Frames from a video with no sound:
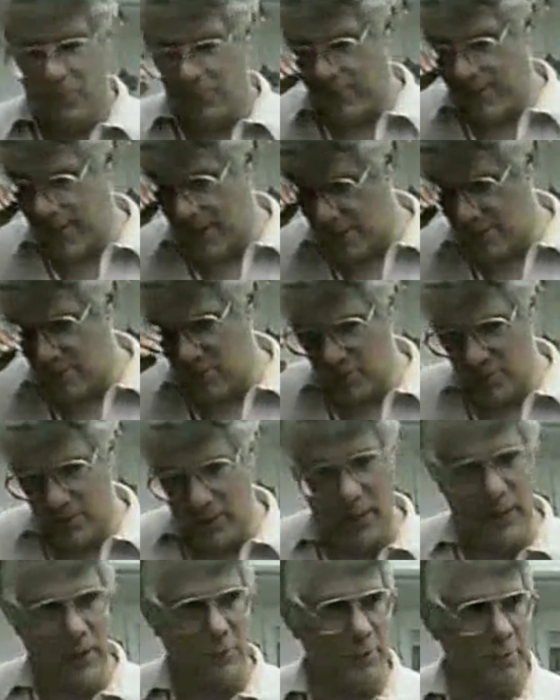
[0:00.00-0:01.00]
We now
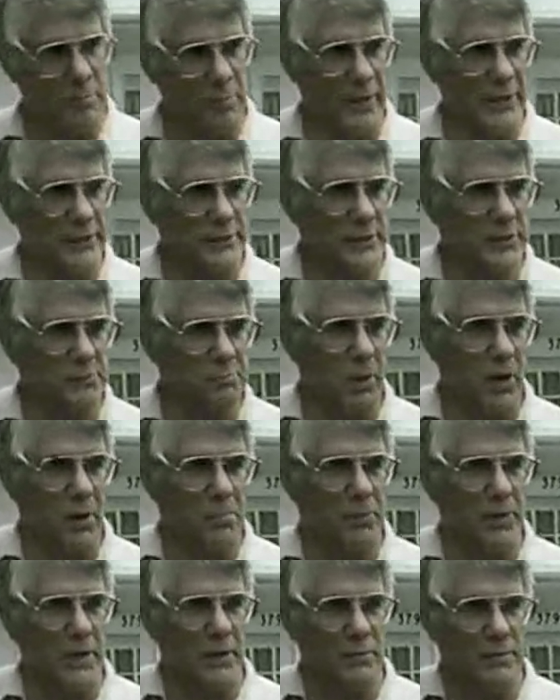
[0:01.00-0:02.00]
uh, replace the
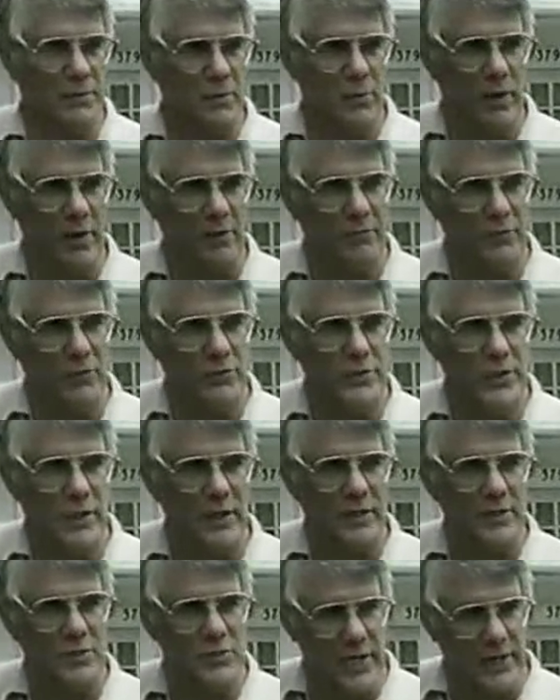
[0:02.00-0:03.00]
spark plug with the water fuel
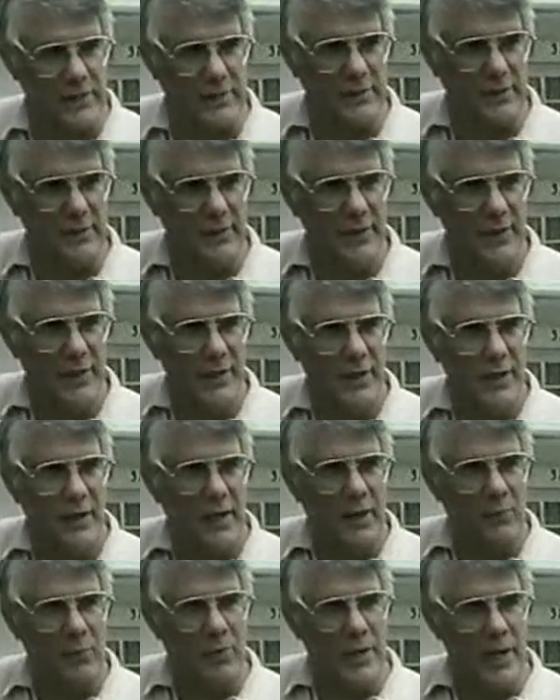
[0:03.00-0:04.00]
cell injector,
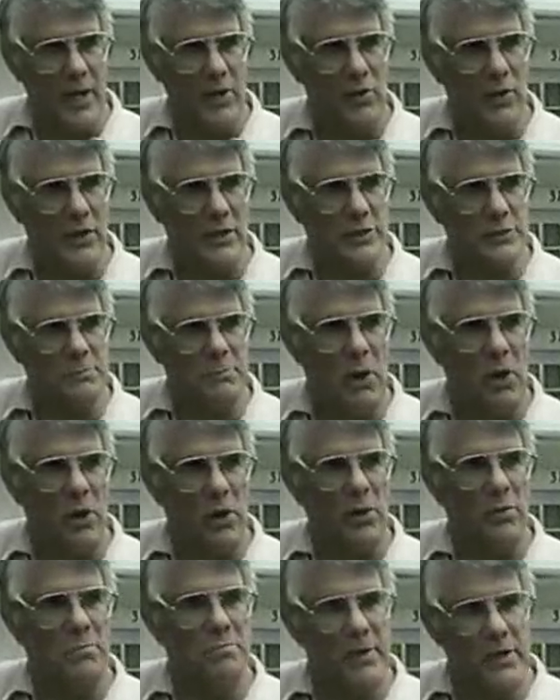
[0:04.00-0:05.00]
and we now hook a
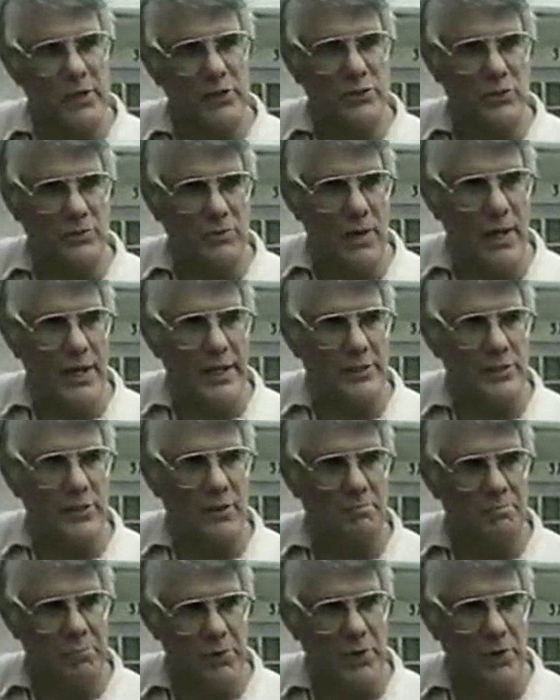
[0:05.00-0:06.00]
small little miniaturized
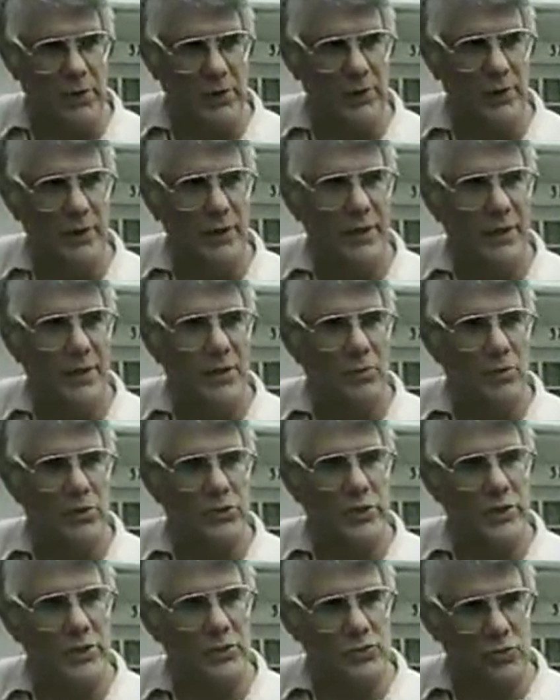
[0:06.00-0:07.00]
computer
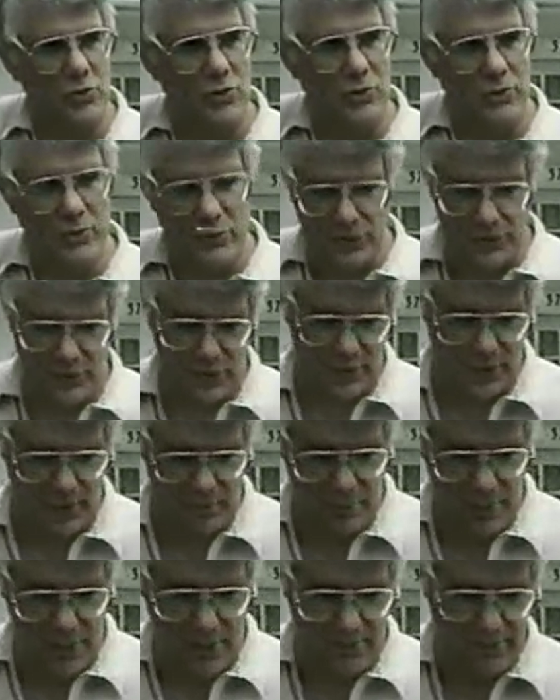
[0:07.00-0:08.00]
which controls the,
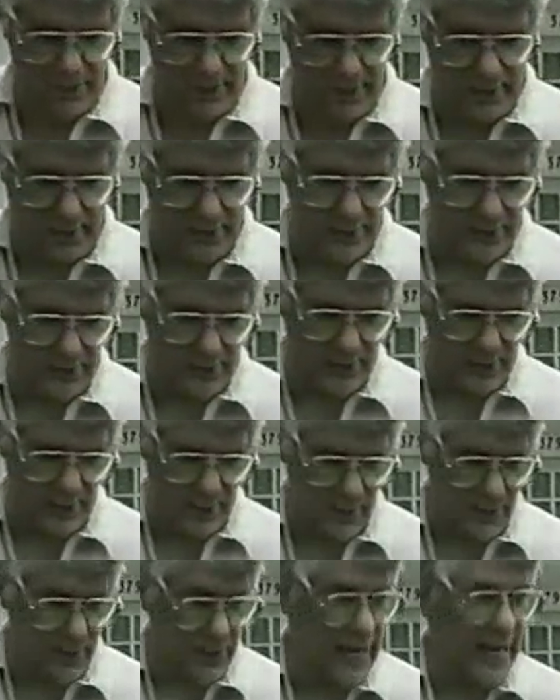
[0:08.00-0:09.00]
and meter mixes the
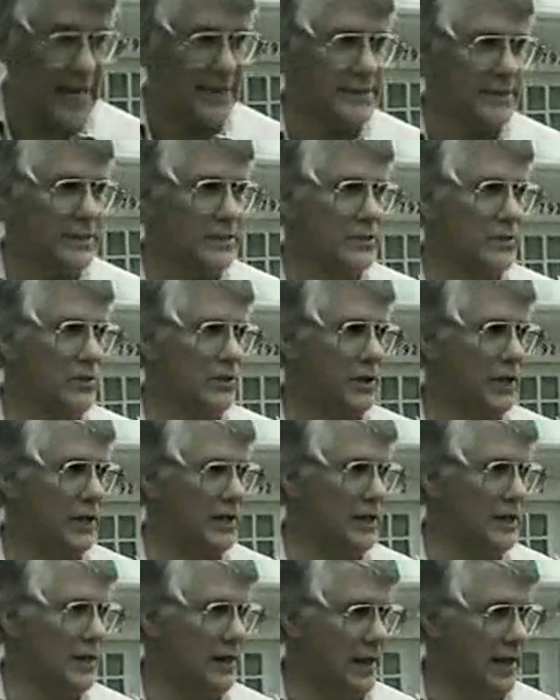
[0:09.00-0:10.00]
gas going
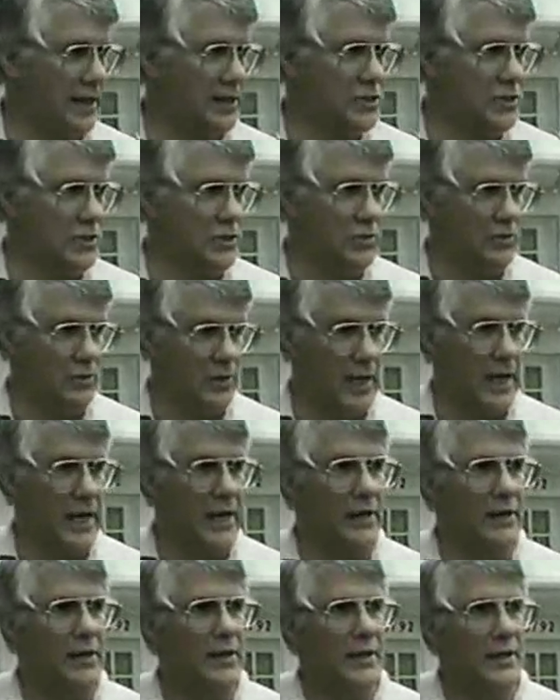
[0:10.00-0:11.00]
in the engine to
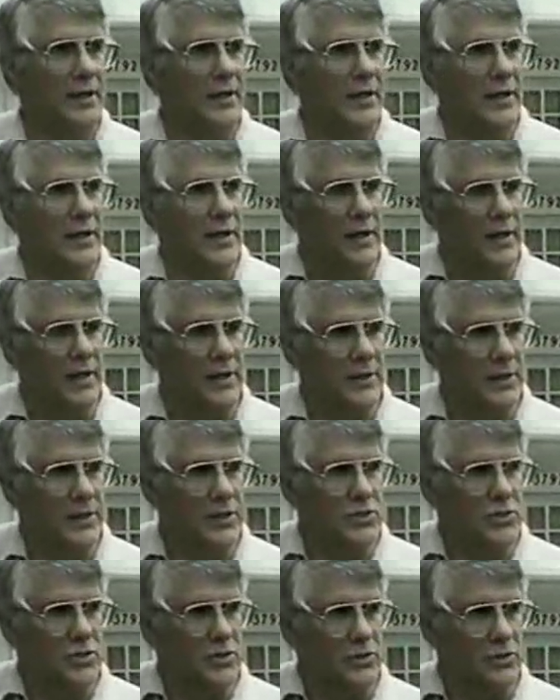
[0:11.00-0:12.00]
allow uh, the
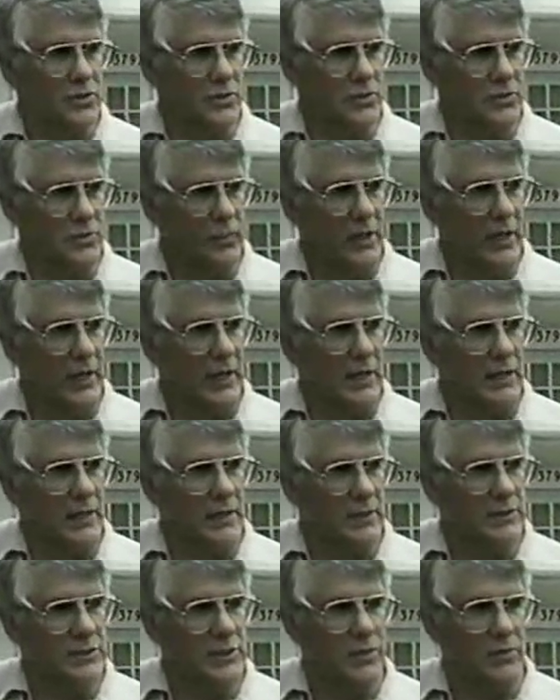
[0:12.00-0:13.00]
engine to
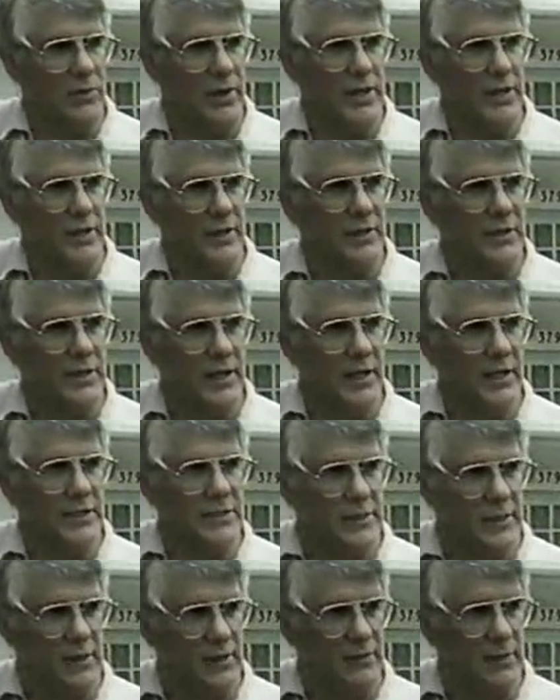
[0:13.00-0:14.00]
uh, accelerate and
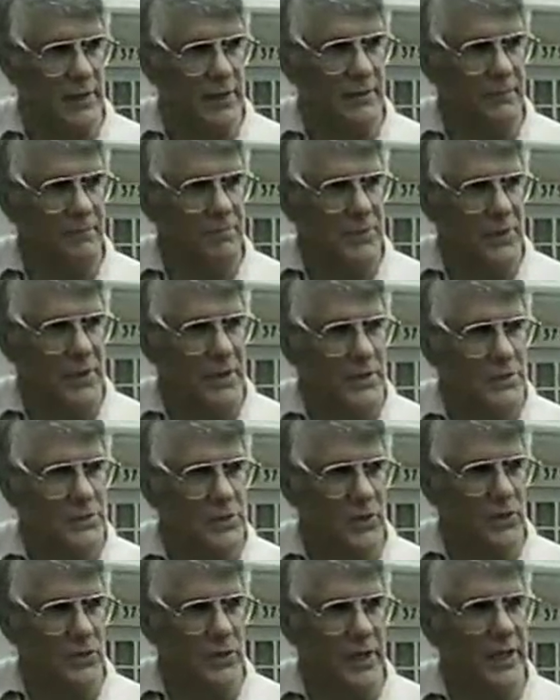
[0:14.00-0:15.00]
deaccelerate.
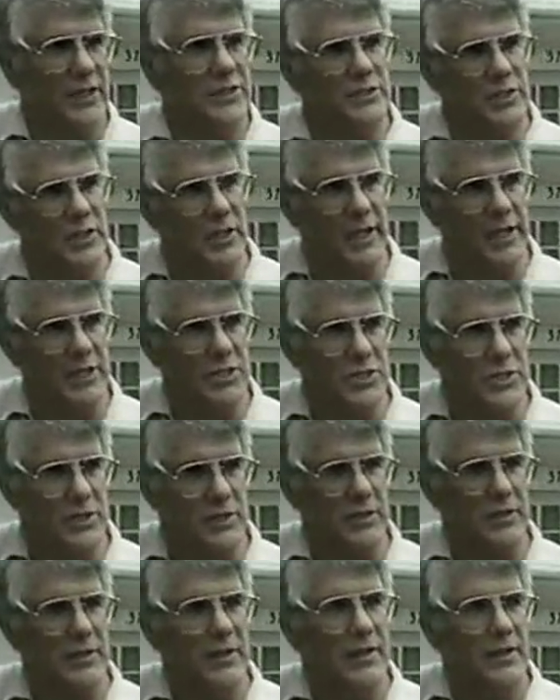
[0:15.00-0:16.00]
So the
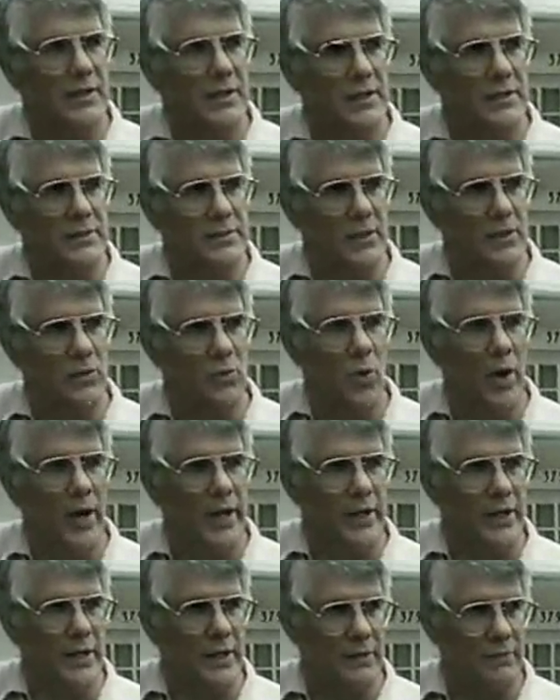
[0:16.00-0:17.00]
installation is a
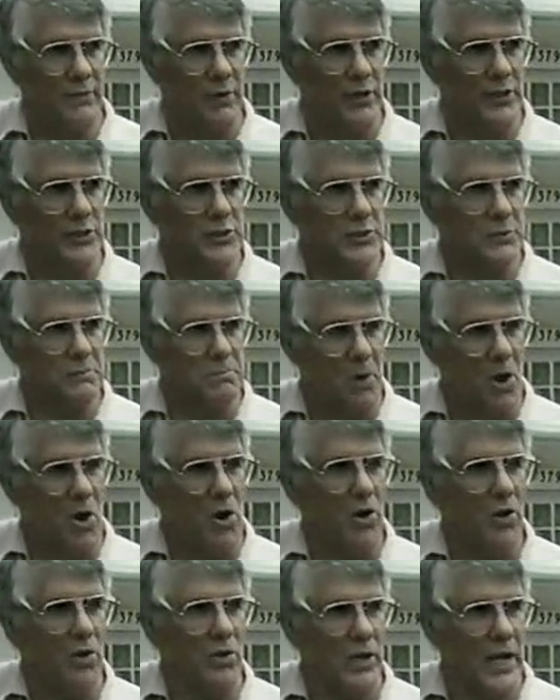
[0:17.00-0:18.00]
quite a uh, very
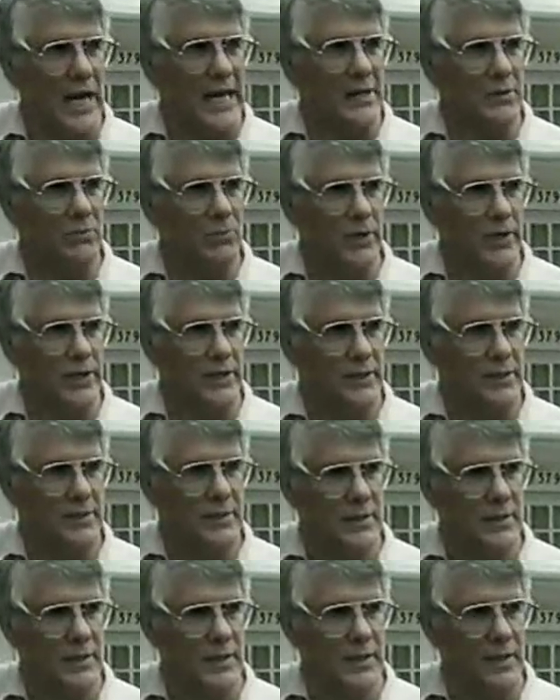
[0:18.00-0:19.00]
small, lightweight,
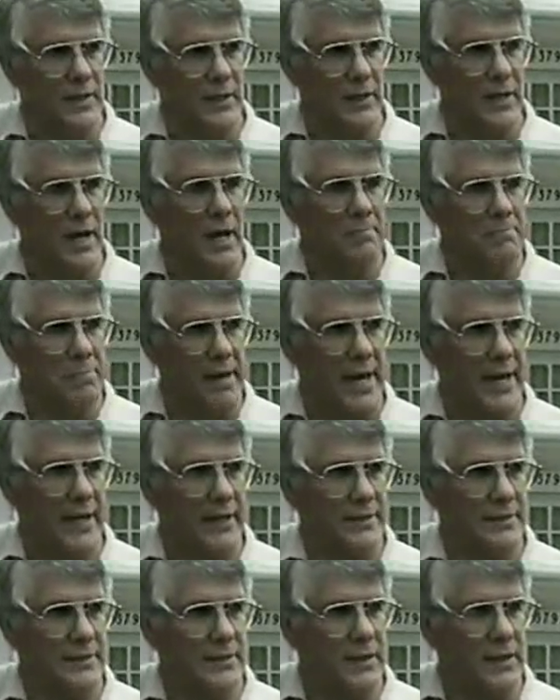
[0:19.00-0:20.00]
uh,
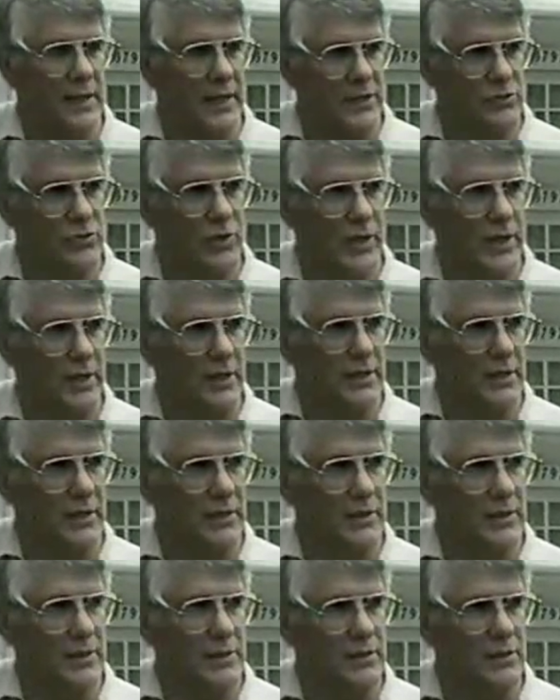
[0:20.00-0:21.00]
compact electronic
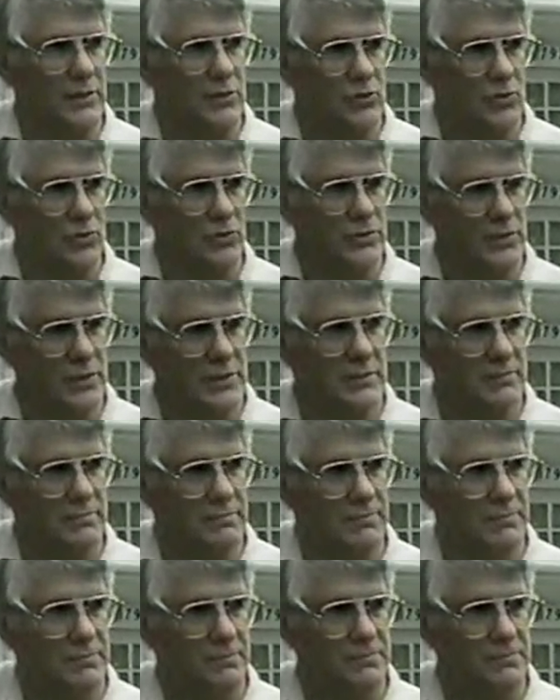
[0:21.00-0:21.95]
control system.